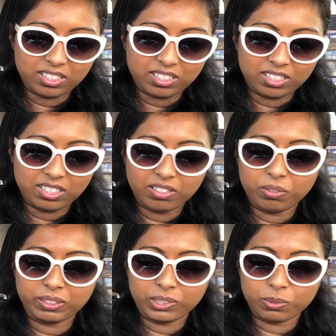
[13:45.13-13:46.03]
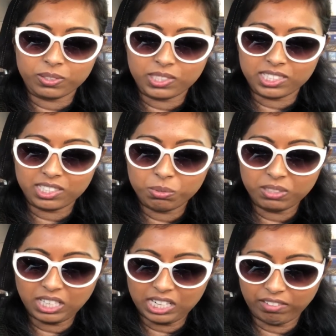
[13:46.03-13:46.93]
I don't know what this one says. This one
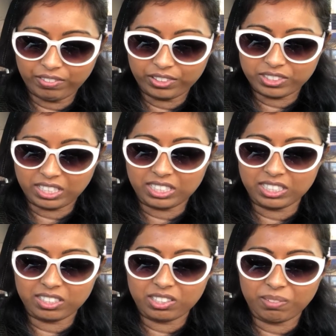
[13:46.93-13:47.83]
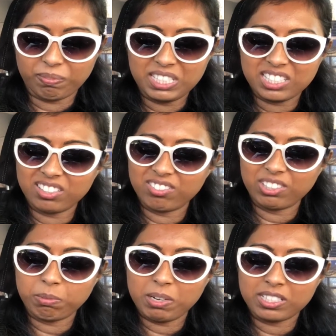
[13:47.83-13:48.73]
kind of looks like it could be
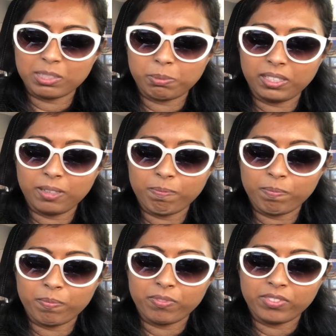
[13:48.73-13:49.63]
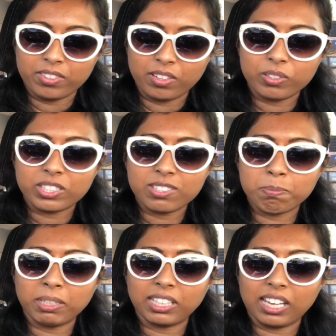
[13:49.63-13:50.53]
silver, possibly. Oh, it says
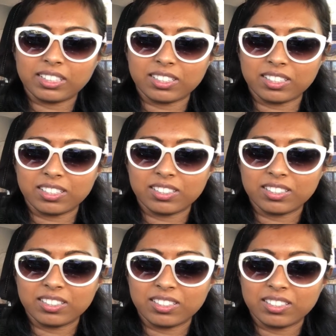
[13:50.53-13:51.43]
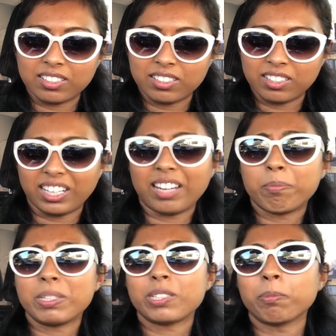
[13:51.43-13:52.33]
Malacca, and I've
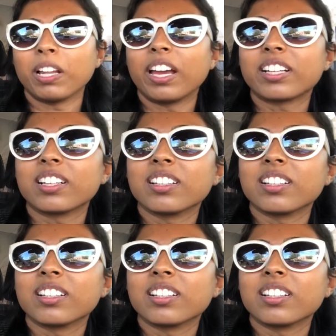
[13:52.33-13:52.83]
been to Malacca,